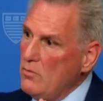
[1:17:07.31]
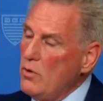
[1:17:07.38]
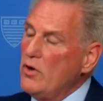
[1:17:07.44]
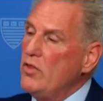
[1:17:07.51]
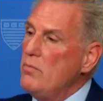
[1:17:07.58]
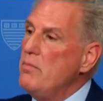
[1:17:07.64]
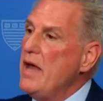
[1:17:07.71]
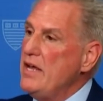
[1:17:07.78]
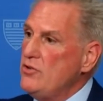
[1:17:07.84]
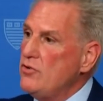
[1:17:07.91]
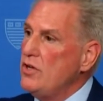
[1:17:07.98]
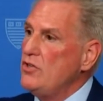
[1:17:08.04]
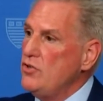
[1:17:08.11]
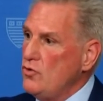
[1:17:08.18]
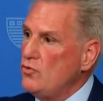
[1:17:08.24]
one of the
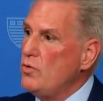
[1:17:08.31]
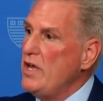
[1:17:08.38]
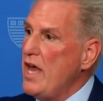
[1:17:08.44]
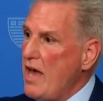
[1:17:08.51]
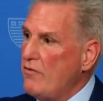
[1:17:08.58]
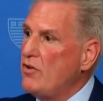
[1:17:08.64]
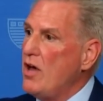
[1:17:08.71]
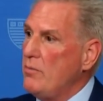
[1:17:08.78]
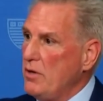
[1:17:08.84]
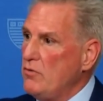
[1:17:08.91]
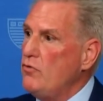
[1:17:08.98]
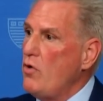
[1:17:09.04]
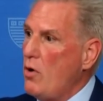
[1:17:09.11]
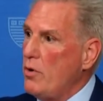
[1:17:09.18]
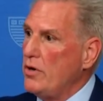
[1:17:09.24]
major issues we have coming
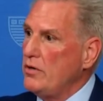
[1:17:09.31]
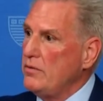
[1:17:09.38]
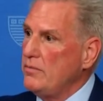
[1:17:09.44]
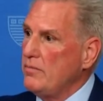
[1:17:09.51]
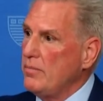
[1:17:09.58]
forward.